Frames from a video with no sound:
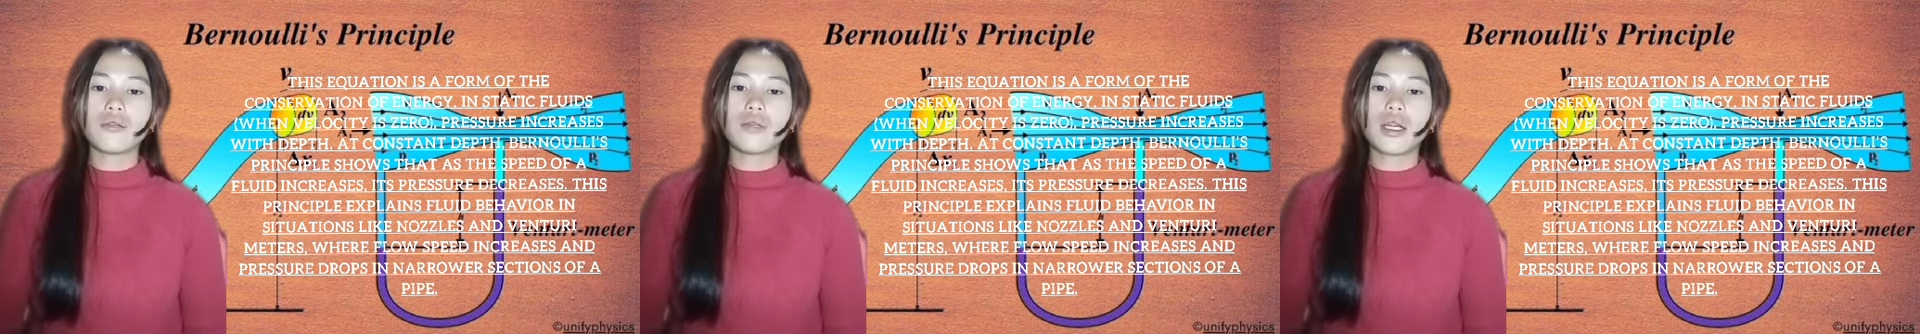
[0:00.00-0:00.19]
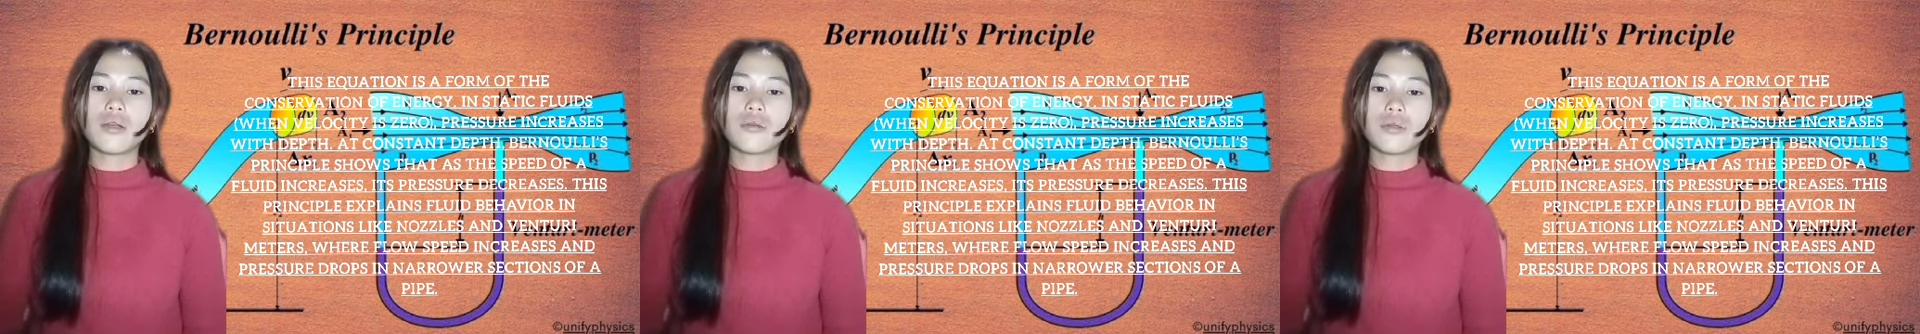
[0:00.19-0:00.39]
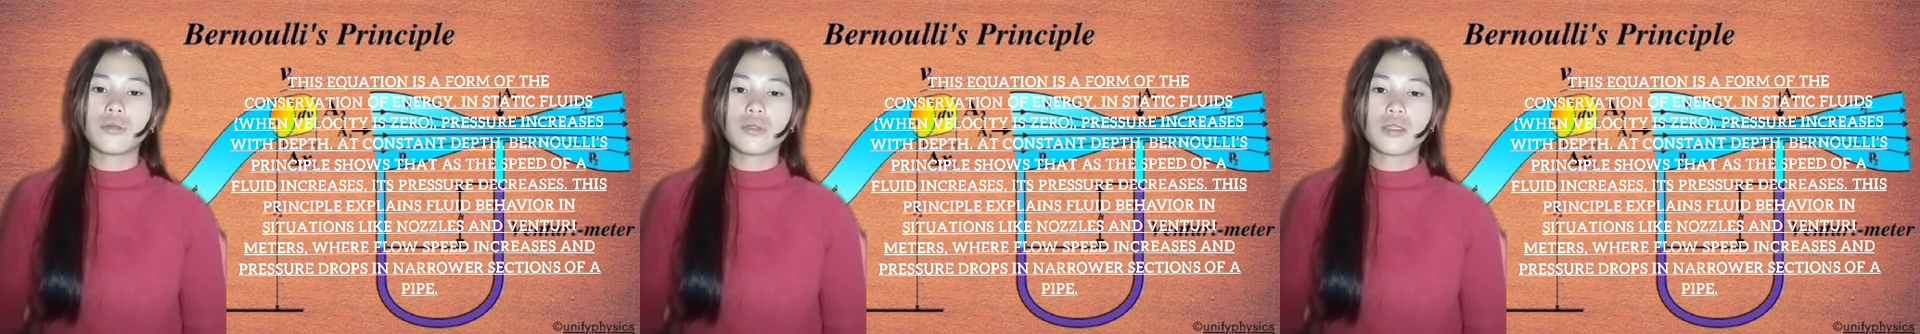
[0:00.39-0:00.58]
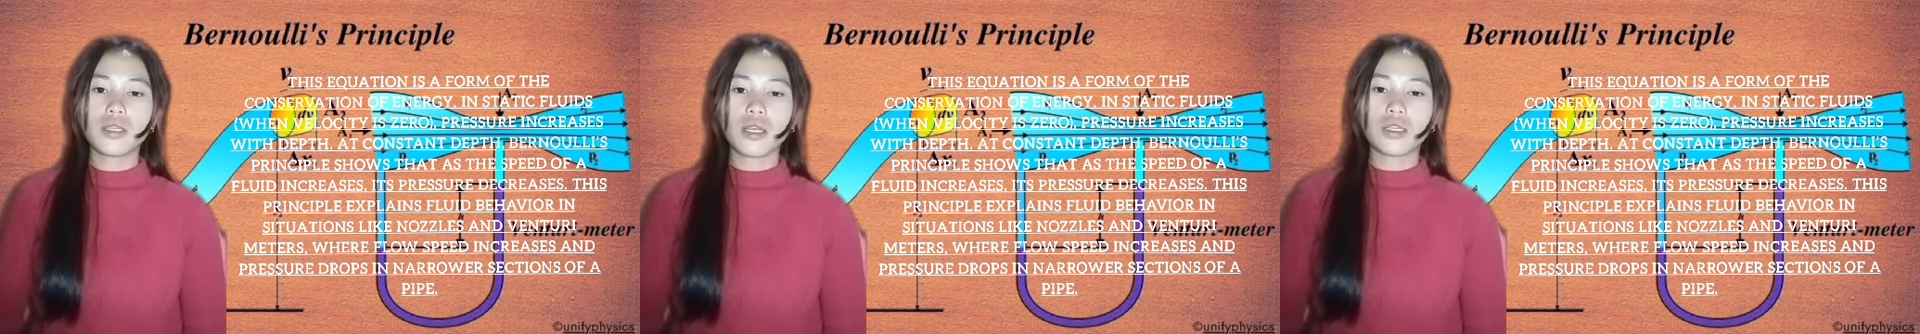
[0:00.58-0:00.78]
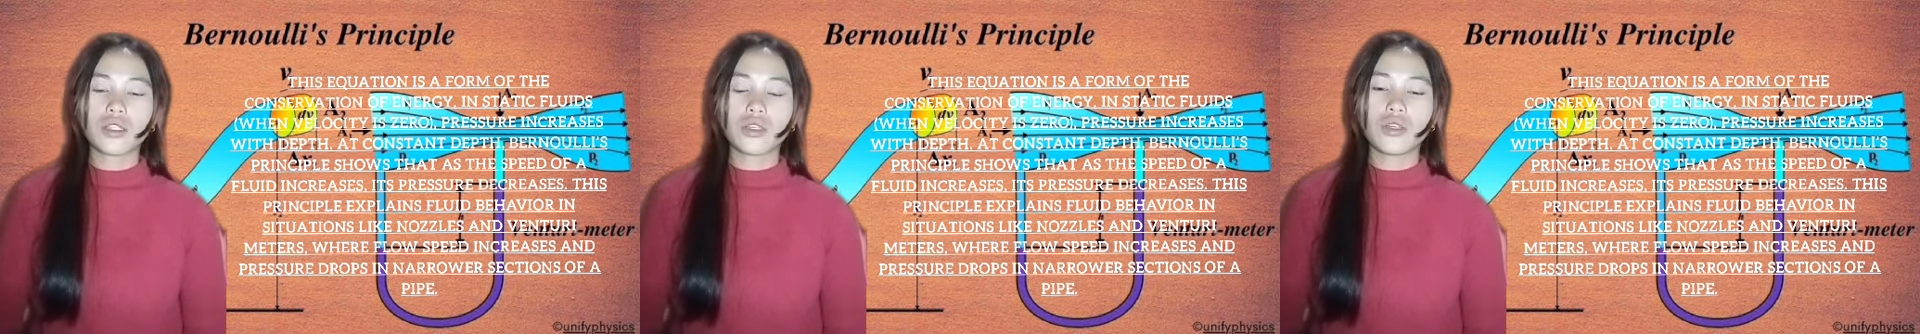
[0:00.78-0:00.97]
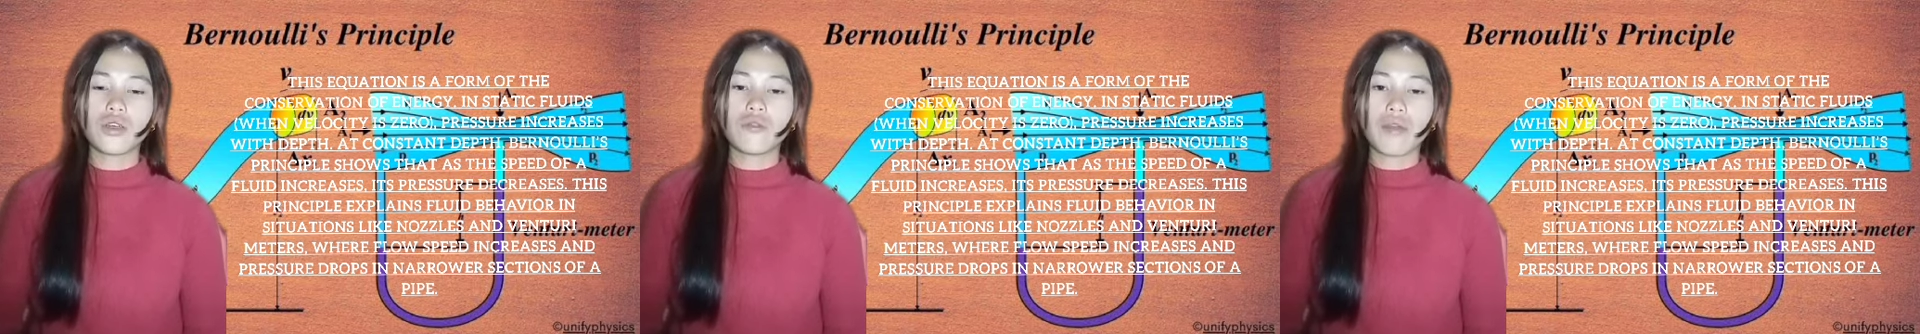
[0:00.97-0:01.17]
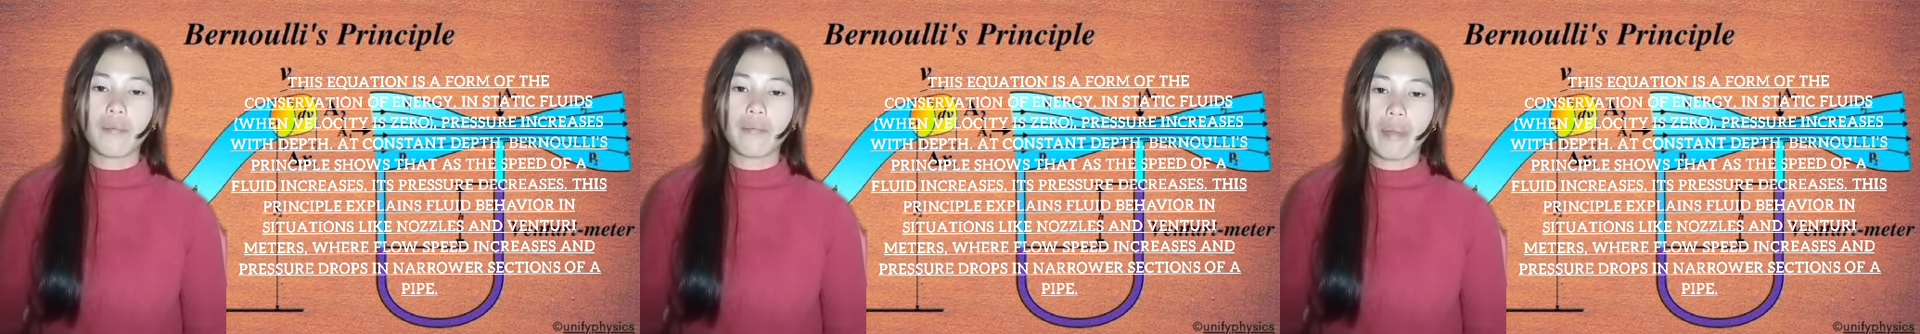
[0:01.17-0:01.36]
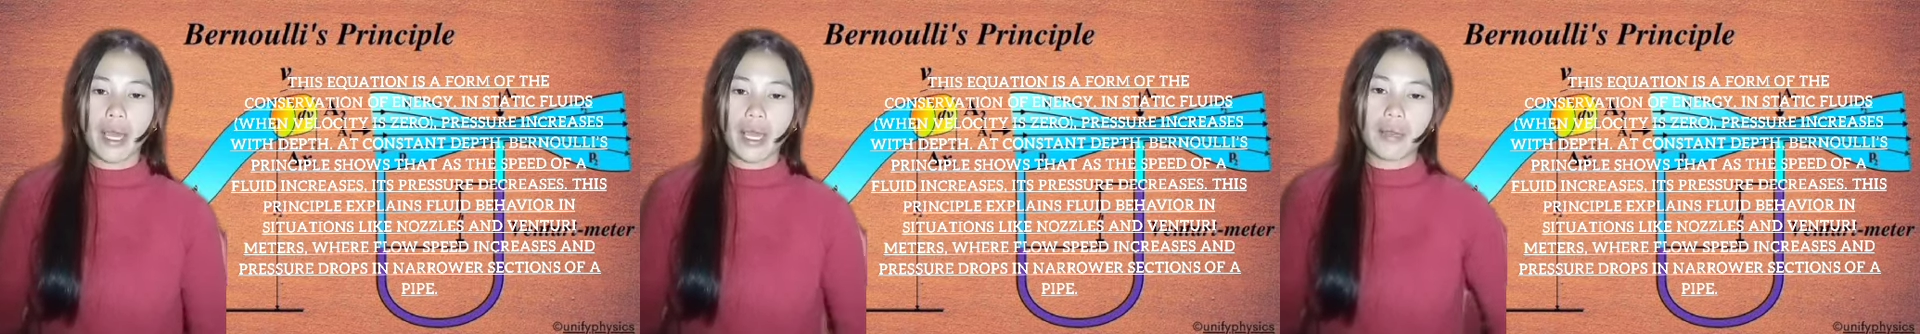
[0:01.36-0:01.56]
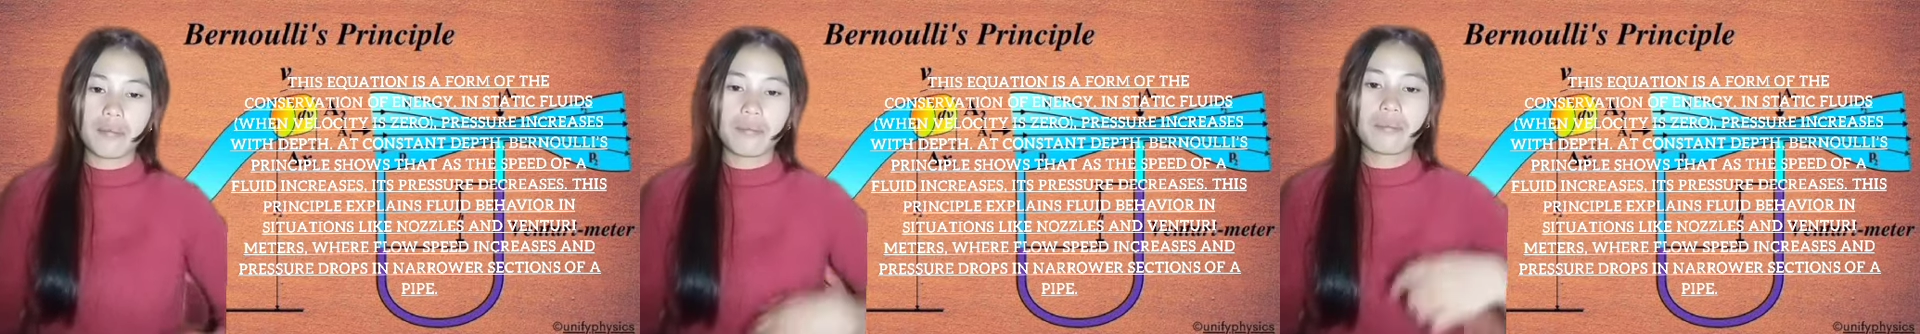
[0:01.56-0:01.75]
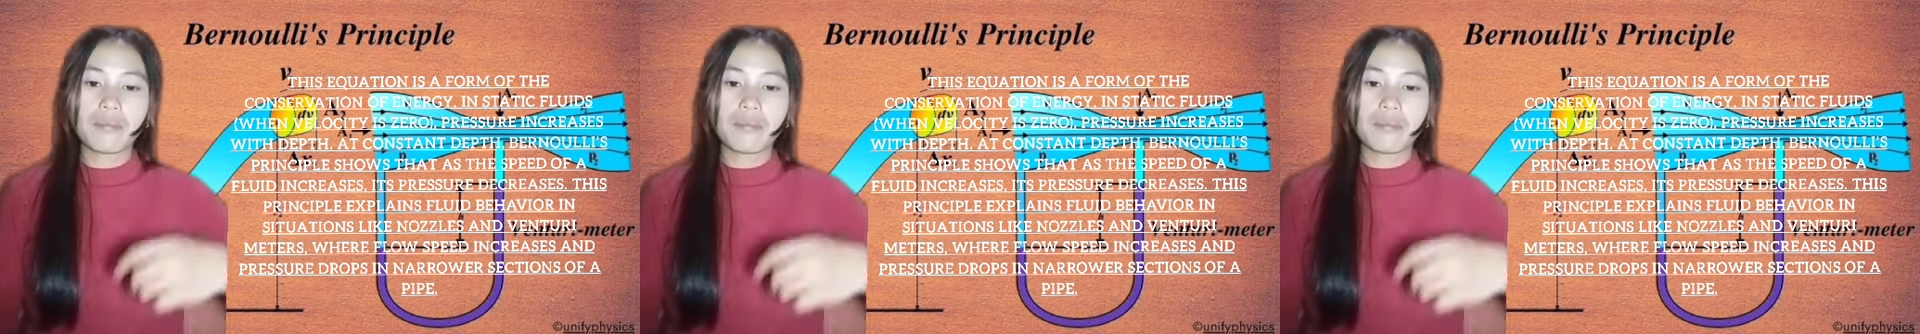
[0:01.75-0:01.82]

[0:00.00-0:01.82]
narrow section of a pipe.